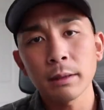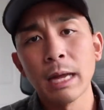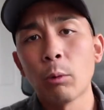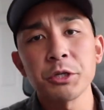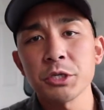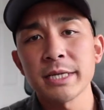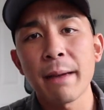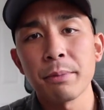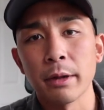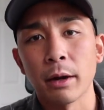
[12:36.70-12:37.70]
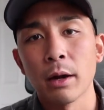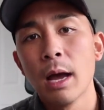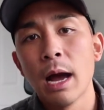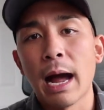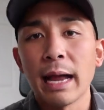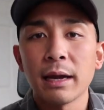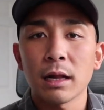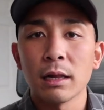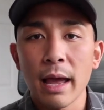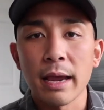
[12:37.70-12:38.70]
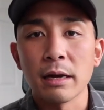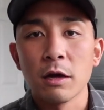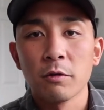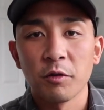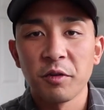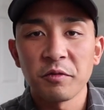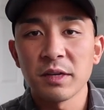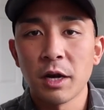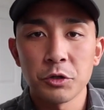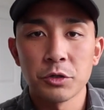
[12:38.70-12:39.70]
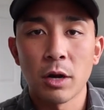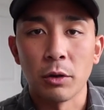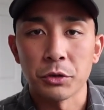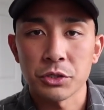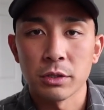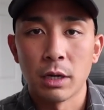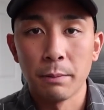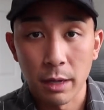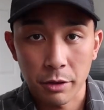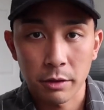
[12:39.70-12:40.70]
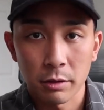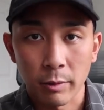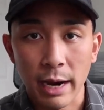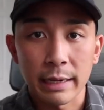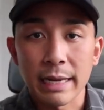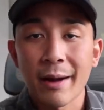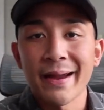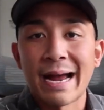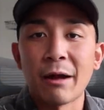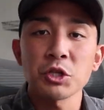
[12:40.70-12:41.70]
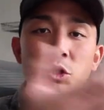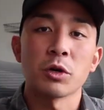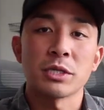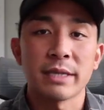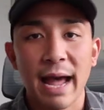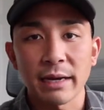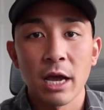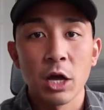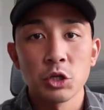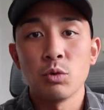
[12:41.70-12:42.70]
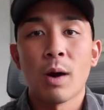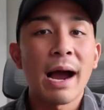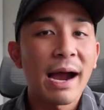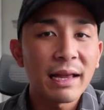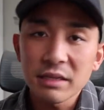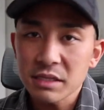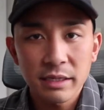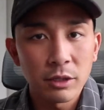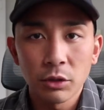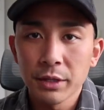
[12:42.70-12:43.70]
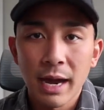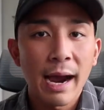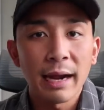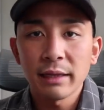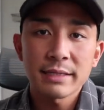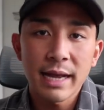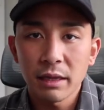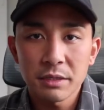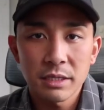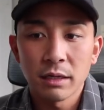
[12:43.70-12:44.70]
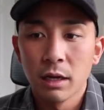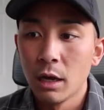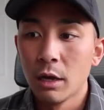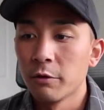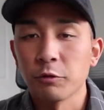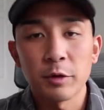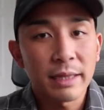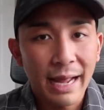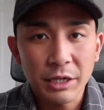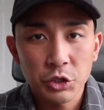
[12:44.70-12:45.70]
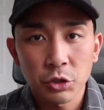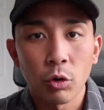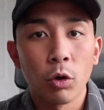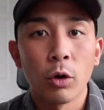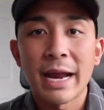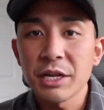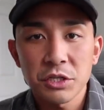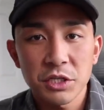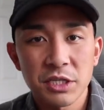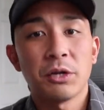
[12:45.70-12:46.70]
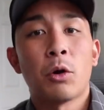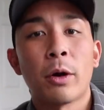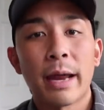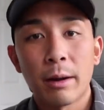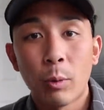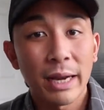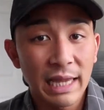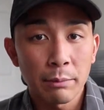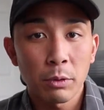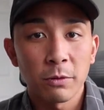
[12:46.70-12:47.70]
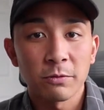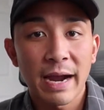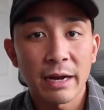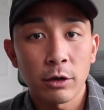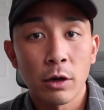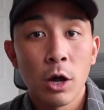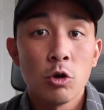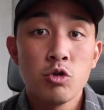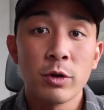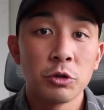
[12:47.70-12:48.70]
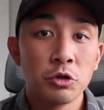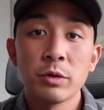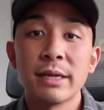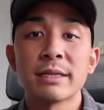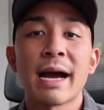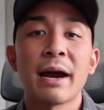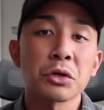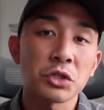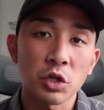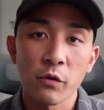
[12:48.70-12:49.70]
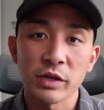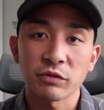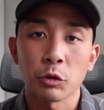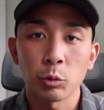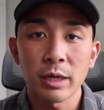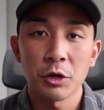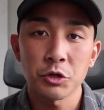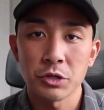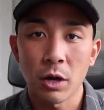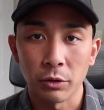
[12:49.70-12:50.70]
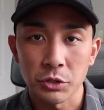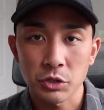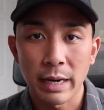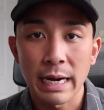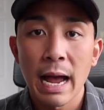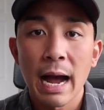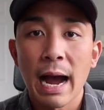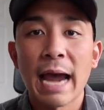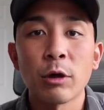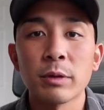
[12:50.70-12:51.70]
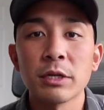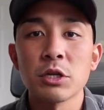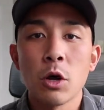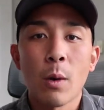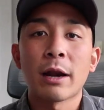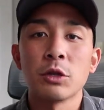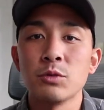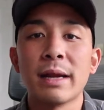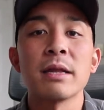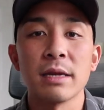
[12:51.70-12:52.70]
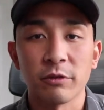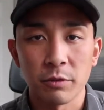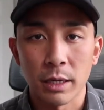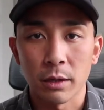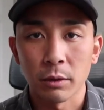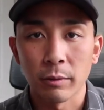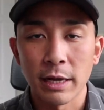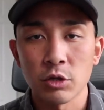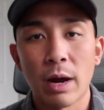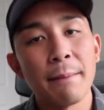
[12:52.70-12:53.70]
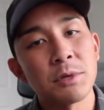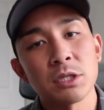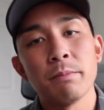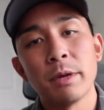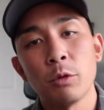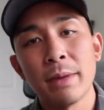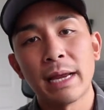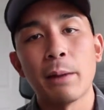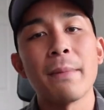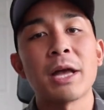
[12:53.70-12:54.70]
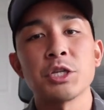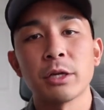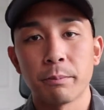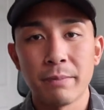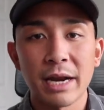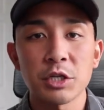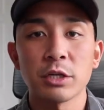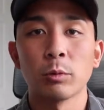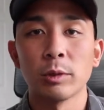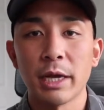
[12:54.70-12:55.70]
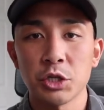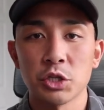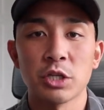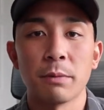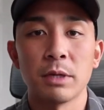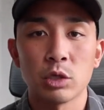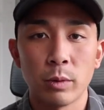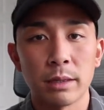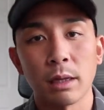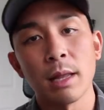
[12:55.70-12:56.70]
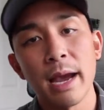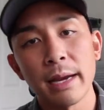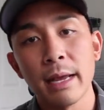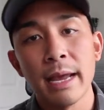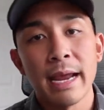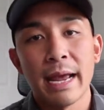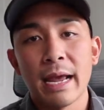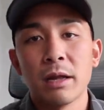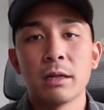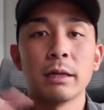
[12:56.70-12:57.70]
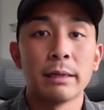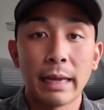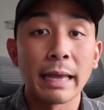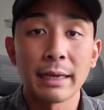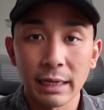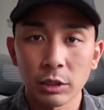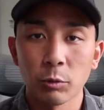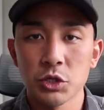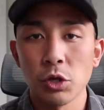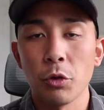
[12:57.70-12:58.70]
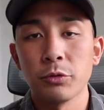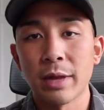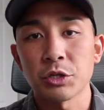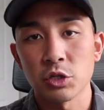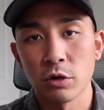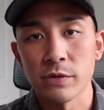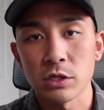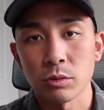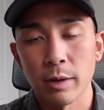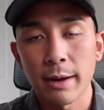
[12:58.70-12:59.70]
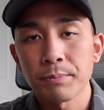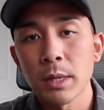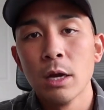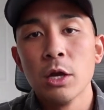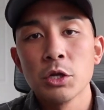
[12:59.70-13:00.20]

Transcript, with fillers: Now what just happened there? I got a client for $1,500 a month, right? Now I outsourced that to a highly skilled, highly talented freelancer or agency or white label provider who can do the entire service for $300, right? I don't need to know how to do anything from here, right? So I'm just the middleman, I'm managing, managing the relationship between the client and, the, and getting the result through that service, right?